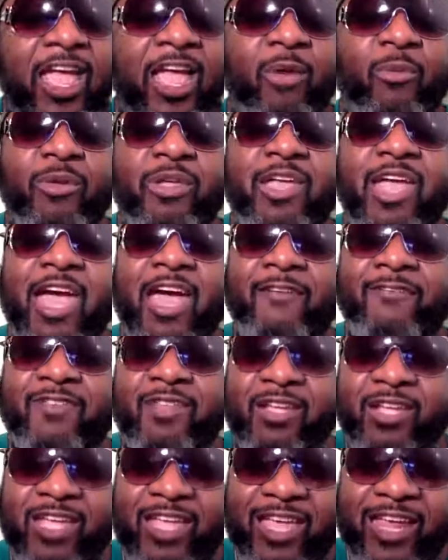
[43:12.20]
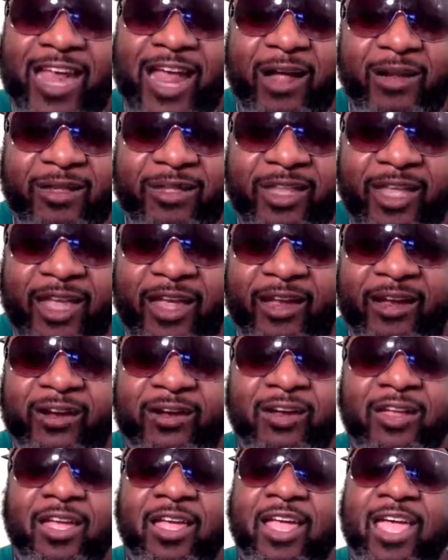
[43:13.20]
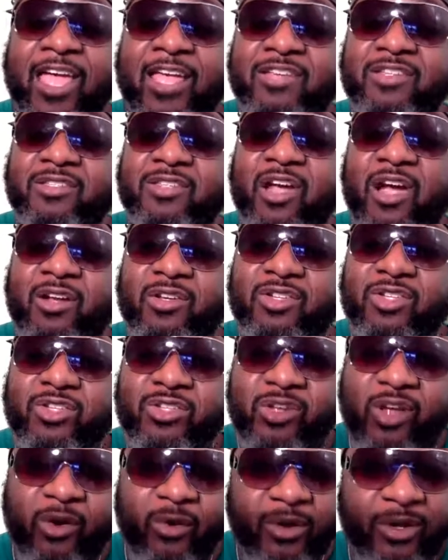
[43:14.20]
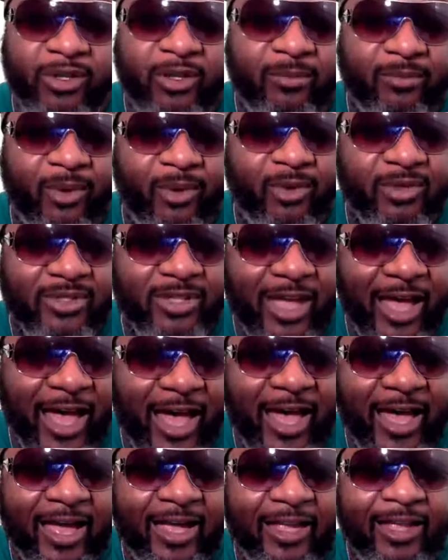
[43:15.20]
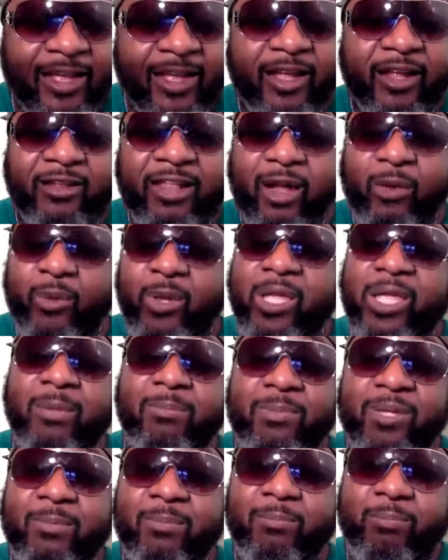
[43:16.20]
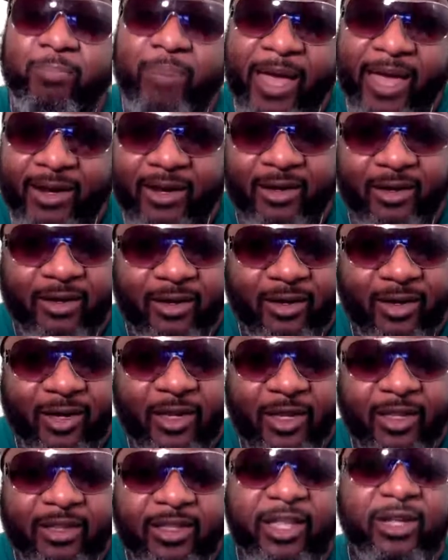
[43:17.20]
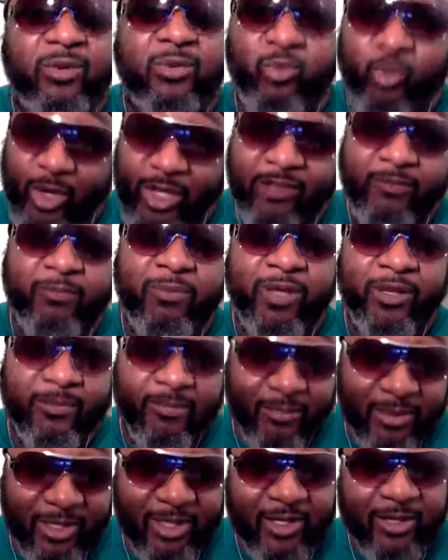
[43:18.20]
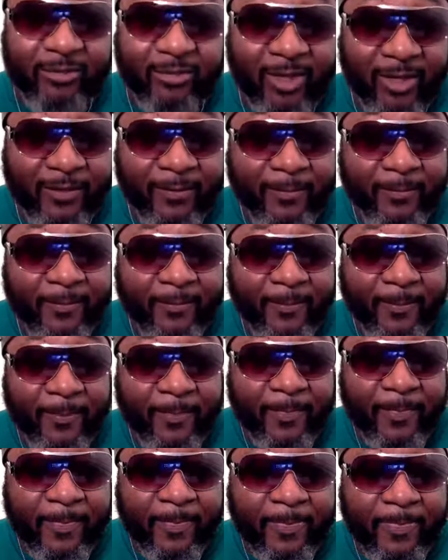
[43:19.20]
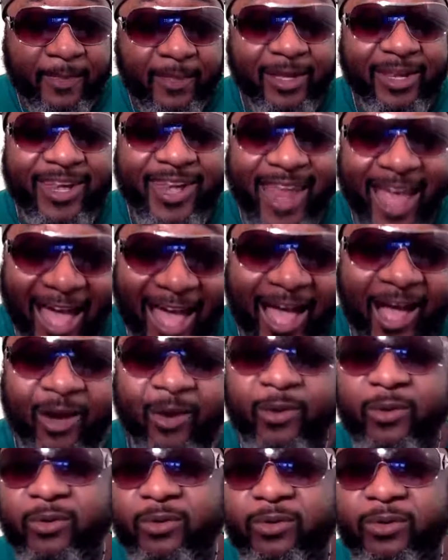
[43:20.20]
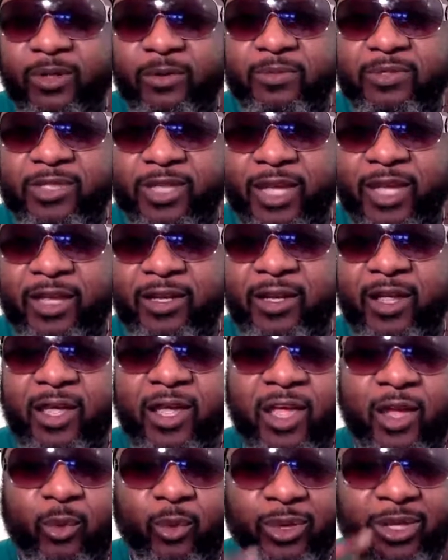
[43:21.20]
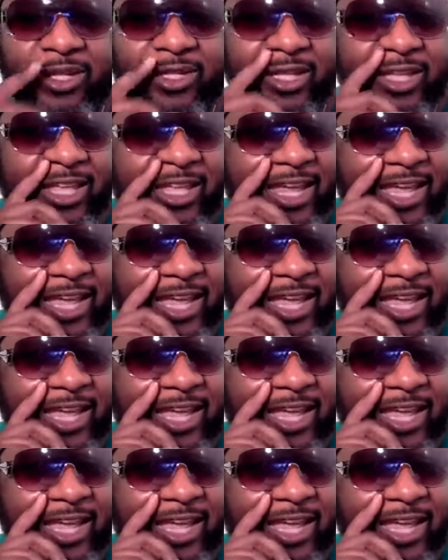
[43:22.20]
And we have to get out there and start showing the Most High that we can be better than we've been being, man. Now, you know what I'm saying? We need to